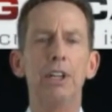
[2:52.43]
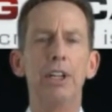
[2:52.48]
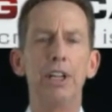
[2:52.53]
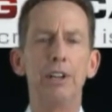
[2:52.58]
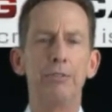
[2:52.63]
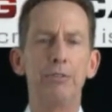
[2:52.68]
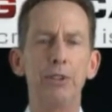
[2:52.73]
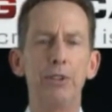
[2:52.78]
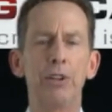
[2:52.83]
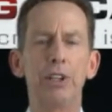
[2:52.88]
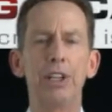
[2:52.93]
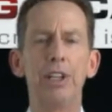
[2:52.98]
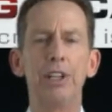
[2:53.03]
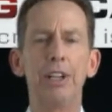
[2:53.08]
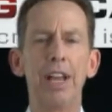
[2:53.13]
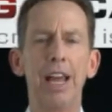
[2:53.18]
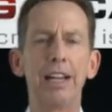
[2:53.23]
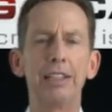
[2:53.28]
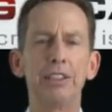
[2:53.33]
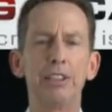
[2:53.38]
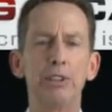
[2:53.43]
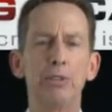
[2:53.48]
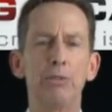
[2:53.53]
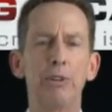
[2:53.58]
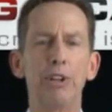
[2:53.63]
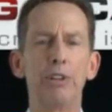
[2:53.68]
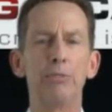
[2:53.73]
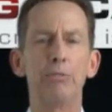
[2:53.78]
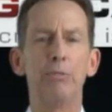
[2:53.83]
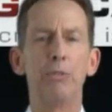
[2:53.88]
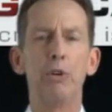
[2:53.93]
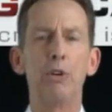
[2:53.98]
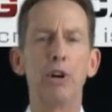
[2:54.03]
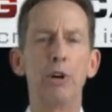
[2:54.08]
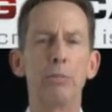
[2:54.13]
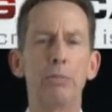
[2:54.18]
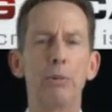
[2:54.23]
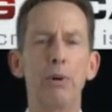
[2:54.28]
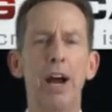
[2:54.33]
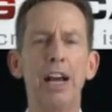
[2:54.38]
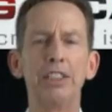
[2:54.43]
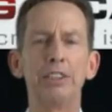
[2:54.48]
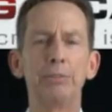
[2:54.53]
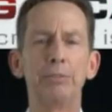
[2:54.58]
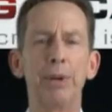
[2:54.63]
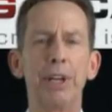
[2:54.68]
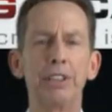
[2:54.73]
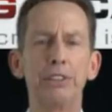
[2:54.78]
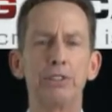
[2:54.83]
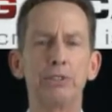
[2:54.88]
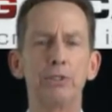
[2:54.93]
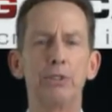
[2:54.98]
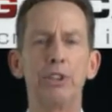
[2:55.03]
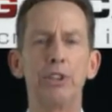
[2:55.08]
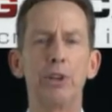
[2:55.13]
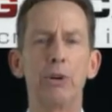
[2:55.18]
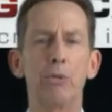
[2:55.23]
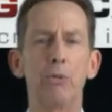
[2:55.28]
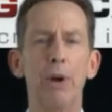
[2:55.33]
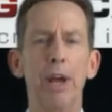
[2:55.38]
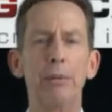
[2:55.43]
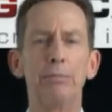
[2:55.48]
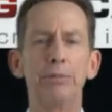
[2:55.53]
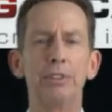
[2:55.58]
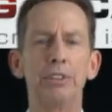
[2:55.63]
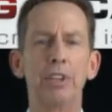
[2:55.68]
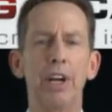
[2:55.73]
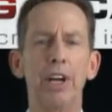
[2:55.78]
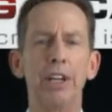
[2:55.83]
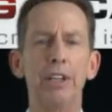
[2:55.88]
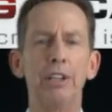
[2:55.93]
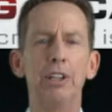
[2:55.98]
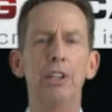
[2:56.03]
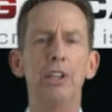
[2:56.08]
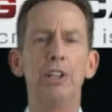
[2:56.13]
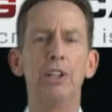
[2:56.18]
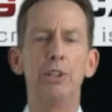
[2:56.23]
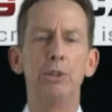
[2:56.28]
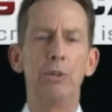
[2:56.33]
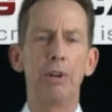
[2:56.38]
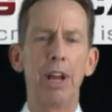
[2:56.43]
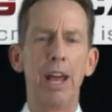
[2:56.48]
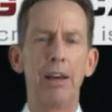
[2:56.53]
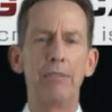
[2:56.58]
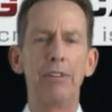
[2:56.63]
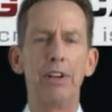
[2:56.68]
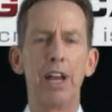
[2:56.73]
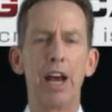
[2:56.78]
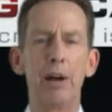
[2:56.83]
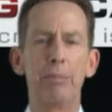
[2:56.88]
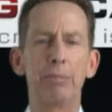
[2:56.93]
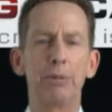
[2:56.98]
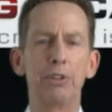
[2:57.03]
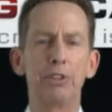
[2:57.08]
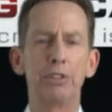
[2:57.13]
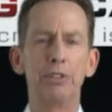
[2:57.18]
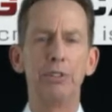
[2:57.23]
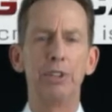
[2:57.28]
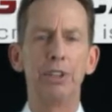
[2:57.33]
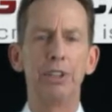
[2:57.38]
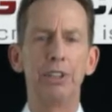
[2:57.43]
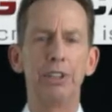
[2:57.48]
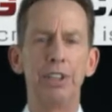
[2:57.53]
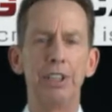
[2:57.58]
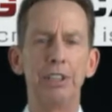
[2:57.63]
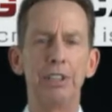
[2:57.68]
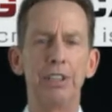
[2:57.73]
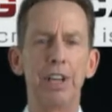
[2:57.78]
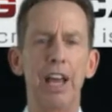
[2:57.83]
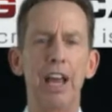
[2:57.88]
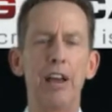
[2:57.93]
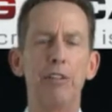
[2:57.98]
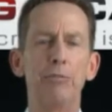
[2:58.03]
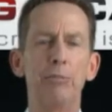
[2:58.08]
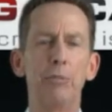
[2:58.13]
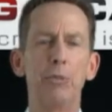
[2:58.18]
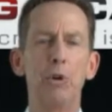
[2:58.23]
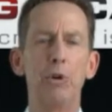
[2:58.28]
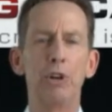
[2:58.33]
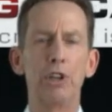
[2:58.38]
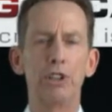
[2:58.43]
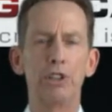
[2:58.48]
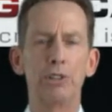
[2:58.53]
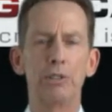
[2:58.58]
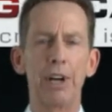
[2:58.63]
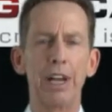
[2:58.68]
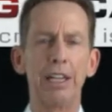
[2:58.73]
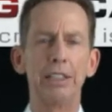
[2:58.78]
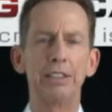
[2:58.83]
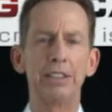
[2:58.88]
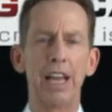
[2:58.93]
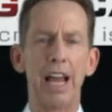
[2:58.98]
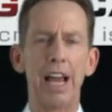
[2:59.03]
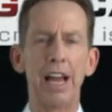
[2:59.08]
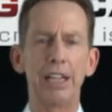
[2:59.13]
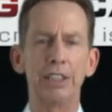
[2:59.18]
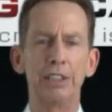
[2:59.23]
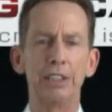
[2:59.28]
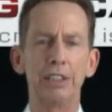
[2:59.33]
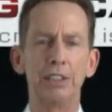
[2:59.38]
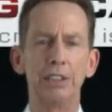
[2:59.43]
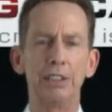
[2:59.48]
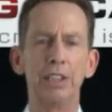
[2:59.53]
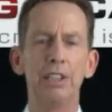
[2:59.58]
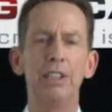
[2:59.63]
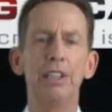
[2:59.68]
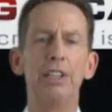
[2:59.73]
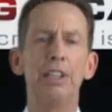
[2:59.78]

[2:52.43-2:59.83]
If you connected with more prospects through your website, you would have an opportunity to have more transactions.